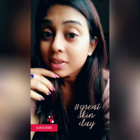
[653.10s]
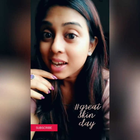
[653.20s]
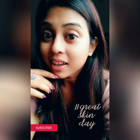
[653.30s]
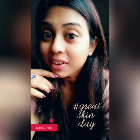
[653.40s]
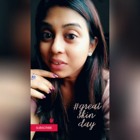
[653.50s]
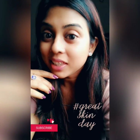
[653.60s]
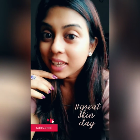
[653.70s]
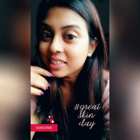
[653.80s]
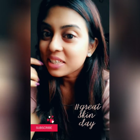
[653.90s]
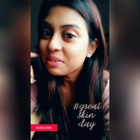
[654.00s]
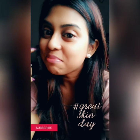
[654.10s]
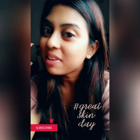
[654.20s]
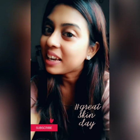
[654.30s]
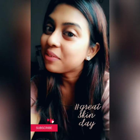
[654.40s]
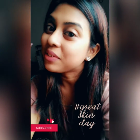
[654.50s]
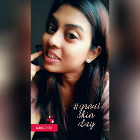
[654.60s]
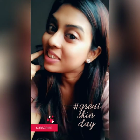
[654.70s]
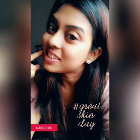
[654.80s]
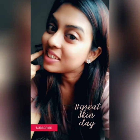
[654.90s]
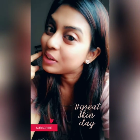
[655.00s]
Done with getting my
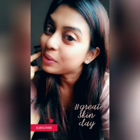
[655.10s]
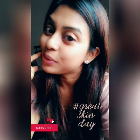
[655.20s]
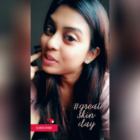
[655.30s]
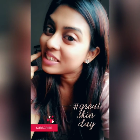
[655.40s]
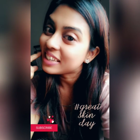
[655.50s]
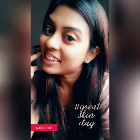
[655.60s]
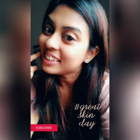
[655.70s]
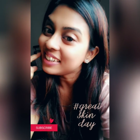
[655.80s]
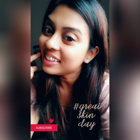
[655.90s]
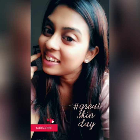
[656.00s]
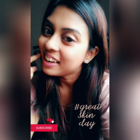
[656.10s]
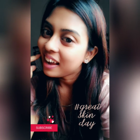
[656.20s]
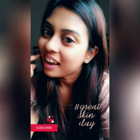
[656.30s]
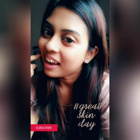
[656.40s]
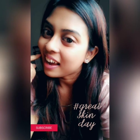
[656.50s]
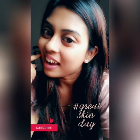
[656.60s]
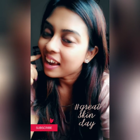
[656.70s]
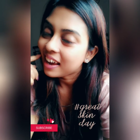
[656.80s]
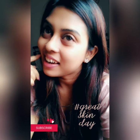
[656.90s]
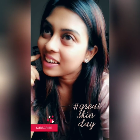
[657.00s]
winter glow skin,
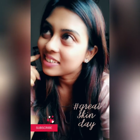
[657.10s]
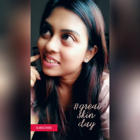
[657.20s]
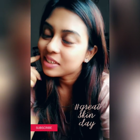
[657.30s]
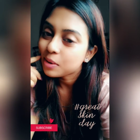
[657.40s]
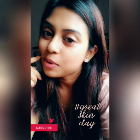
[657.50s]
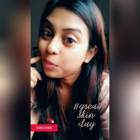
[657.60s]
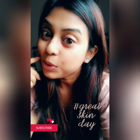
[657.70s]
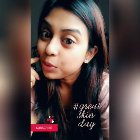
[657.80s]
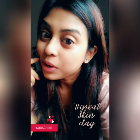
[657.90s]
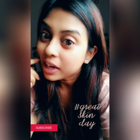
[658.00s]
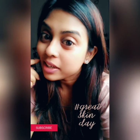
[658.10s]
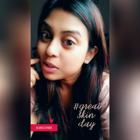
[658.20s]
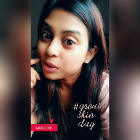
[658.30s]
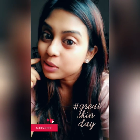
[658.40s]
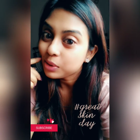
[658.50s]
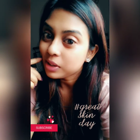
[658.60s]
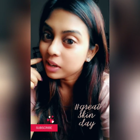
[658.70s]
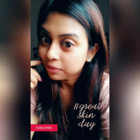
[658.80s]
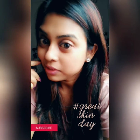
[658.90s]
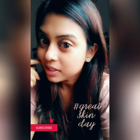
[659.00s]
and hope you guys also
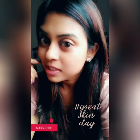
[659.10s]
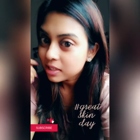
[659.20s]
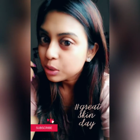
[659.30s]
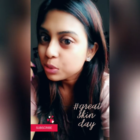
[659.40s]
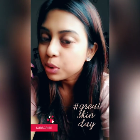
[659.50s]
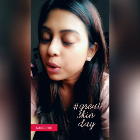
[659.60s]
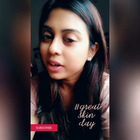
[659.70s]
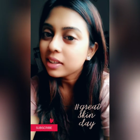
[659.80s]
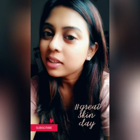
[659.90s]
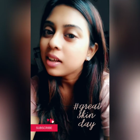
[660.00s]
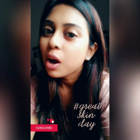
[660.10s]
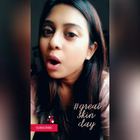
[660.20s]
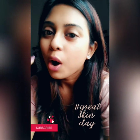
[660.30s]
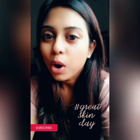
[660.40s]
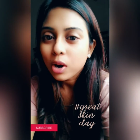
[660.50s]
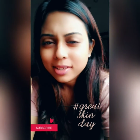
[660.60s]
loved this tutorial or